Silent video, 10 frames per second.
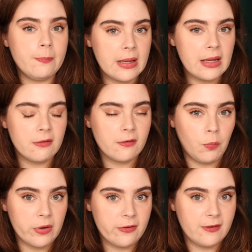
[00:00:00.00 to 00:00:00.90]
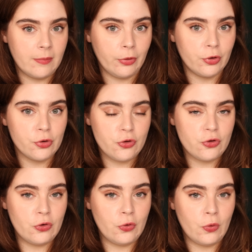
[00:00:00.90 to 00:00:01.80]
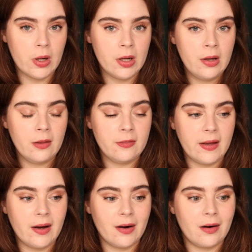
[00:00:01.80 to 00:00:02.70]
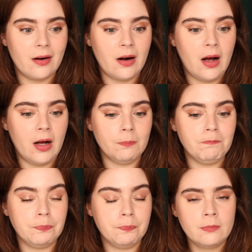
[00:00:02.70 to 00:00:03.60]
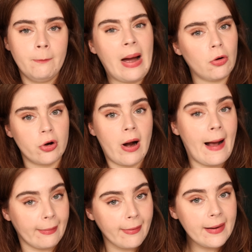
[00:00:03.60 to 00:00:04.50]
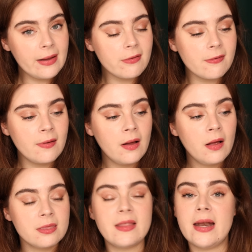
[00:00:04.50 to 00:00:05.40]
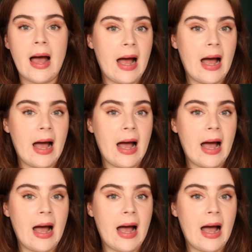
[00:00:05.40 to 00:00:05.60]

be somewhat similar to their um, powder highlights, then